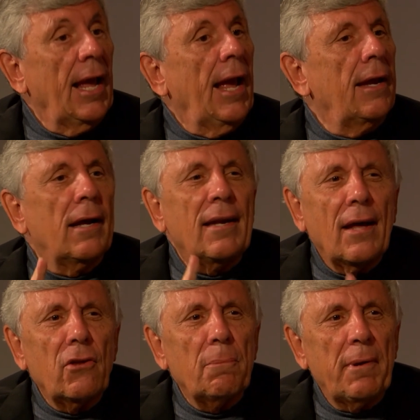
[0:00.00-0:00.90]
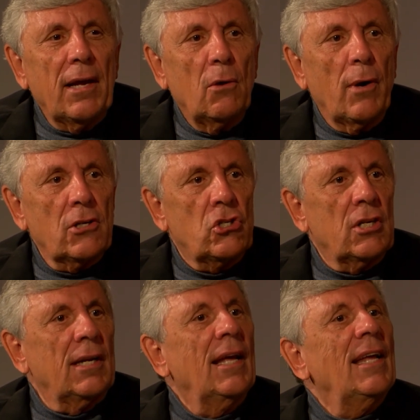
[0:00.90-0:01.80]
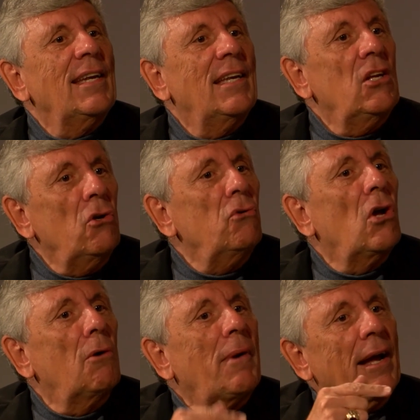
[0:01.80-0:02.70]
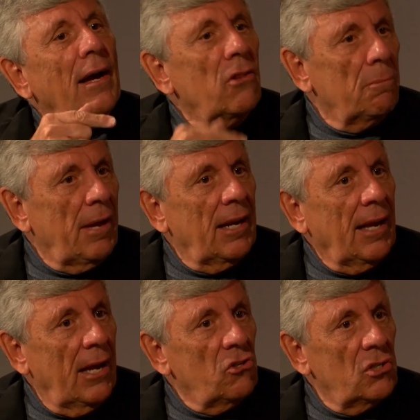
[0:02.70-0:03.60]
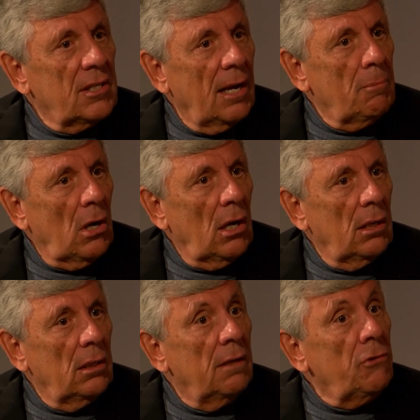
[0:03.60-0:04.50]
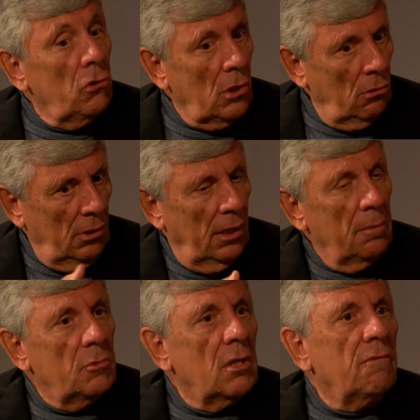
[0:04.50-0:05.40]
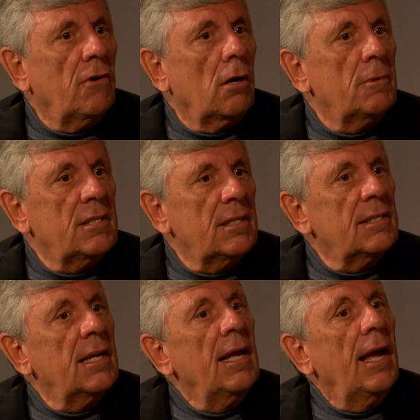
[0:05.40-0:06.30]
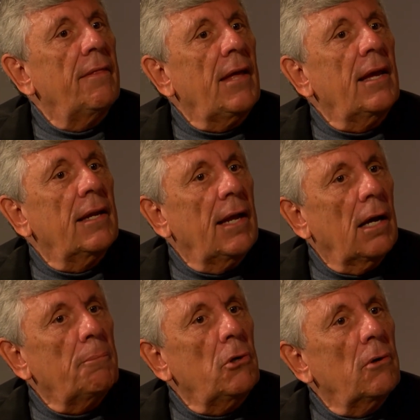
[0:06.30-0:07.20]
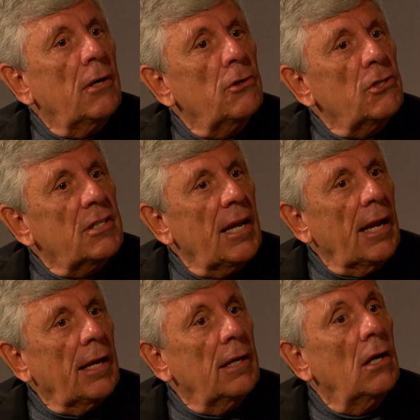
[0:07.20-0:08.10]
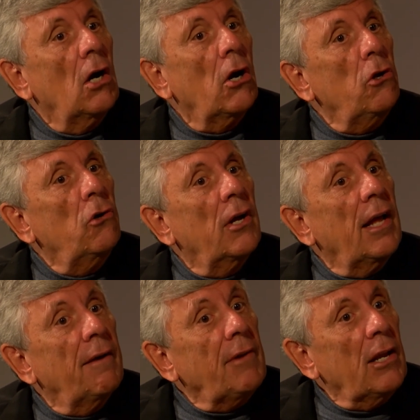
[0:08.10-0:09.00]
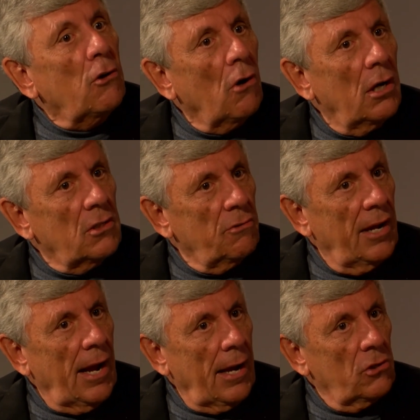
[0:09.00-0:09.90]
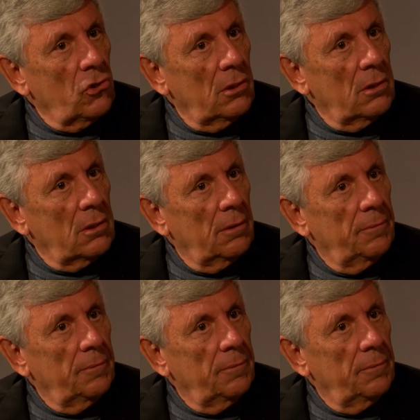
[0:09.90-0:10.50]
And another big question, you know my other medications I'm on. If you don't, give them to the pharmacist and they can help you understand, are you going to have any cross reactions?